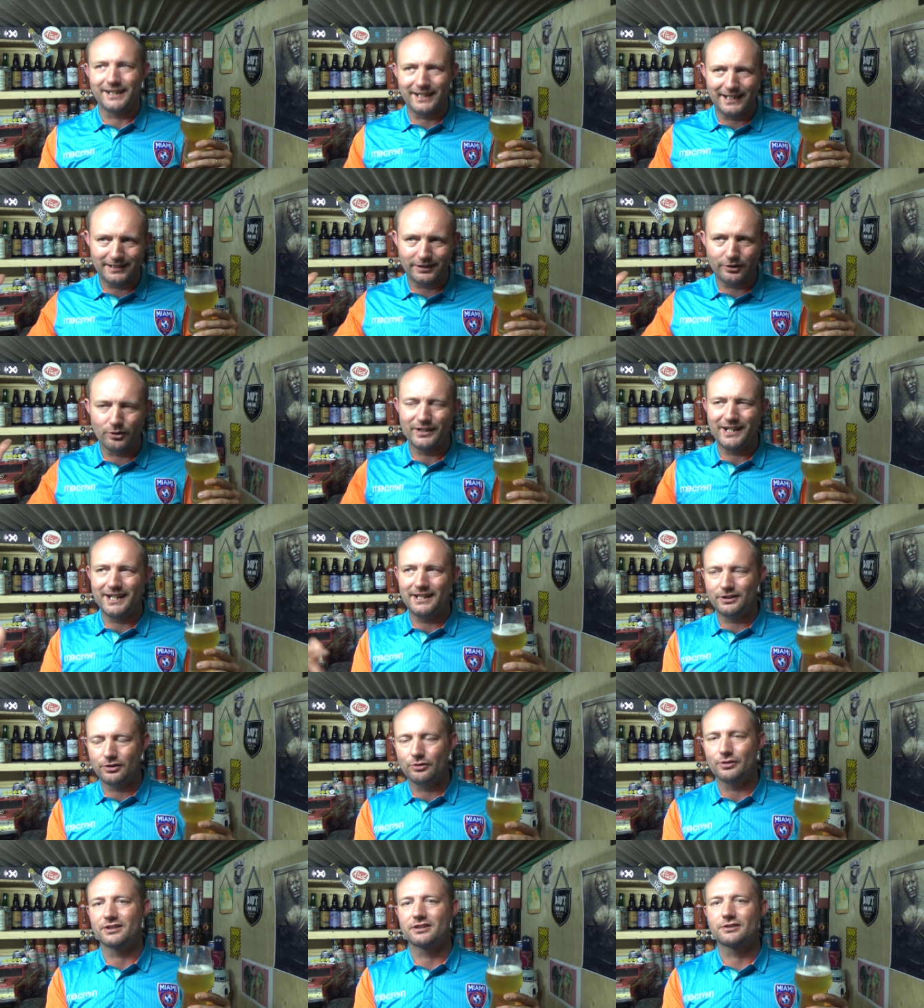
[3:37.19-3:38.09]
It do, it
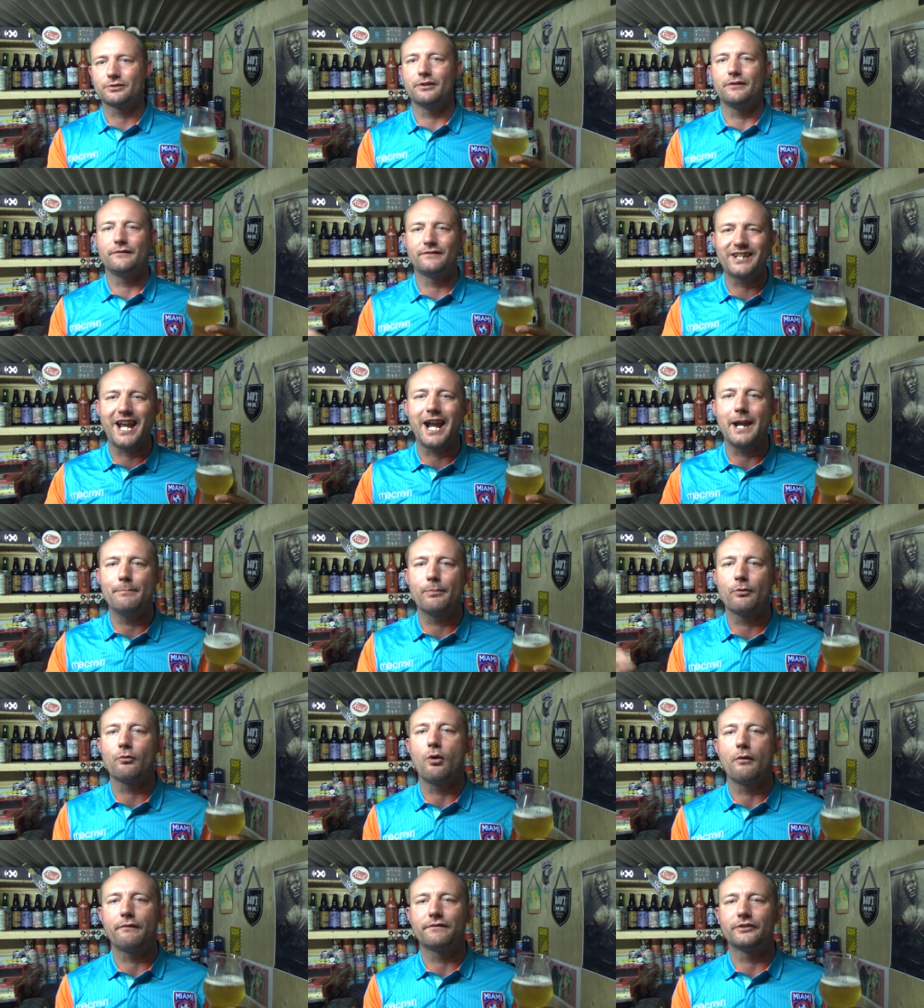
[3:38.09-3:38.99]
does sort of
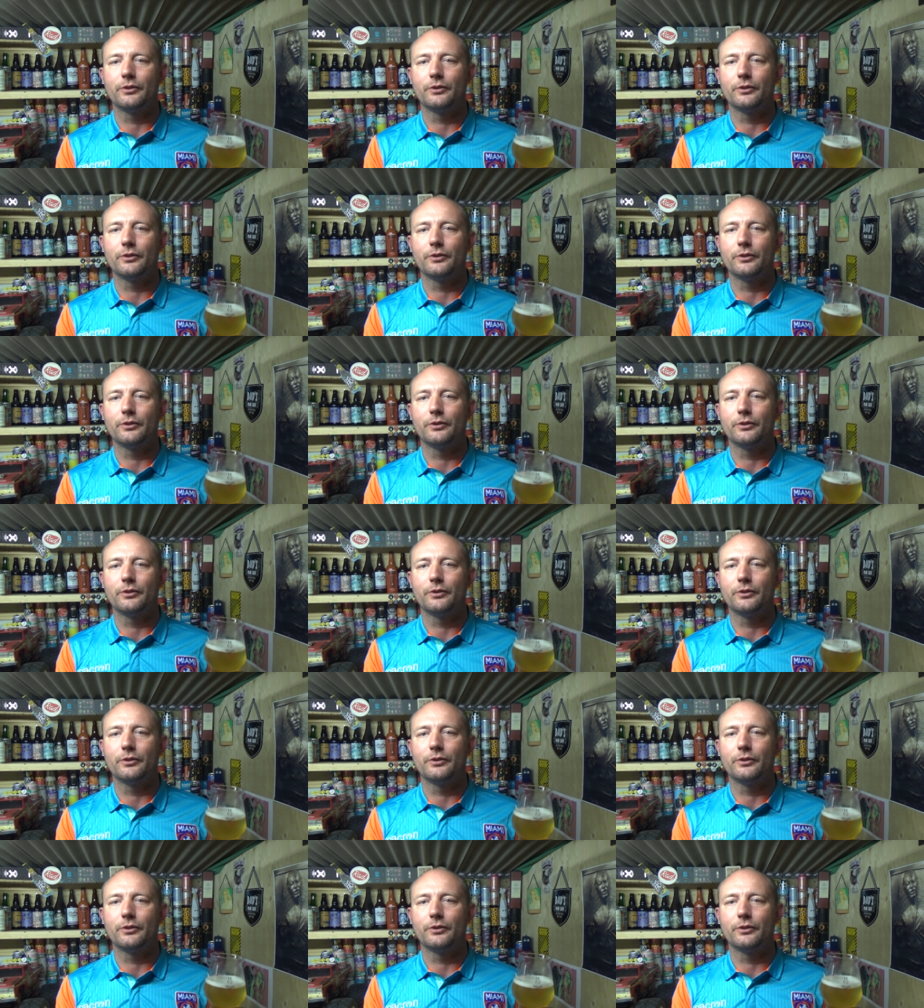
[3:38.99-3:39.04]
taper off